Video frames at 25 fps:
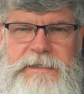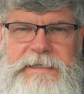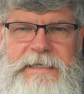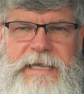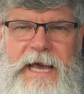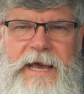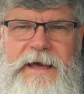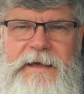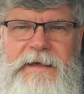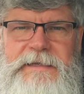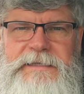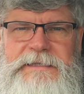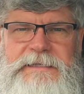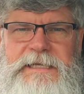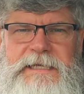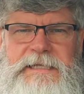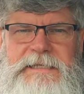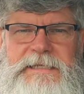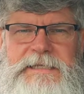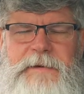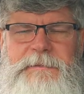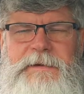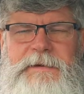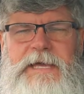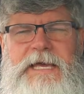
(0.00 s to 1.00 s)
Yeah, and see,
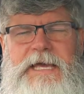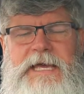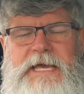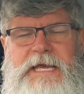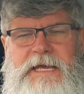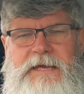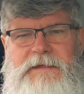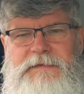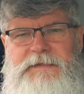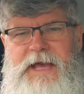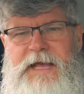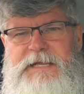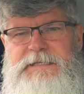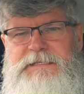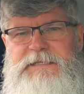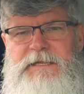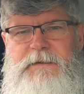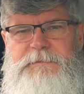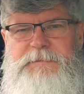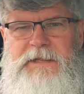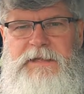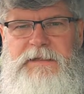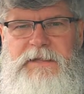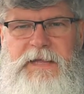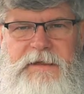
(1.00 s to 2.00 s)
Debbie, that's
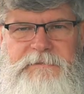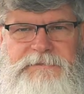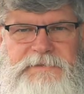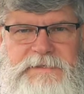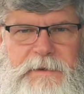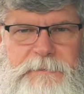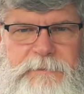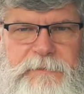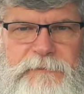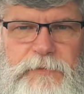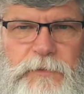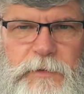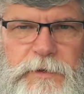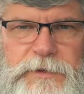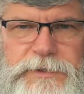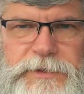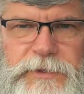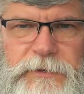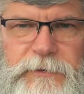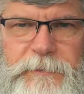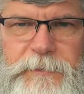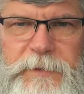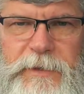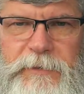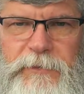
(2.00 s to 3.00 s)
something that I've said before,
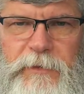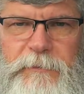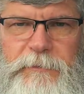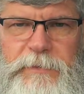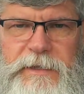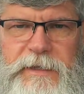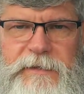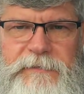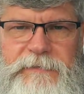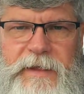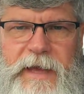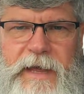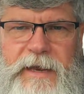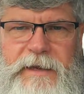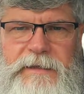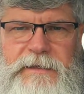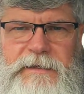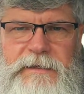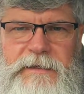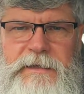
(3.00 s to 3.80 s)
too, and people don't believe that.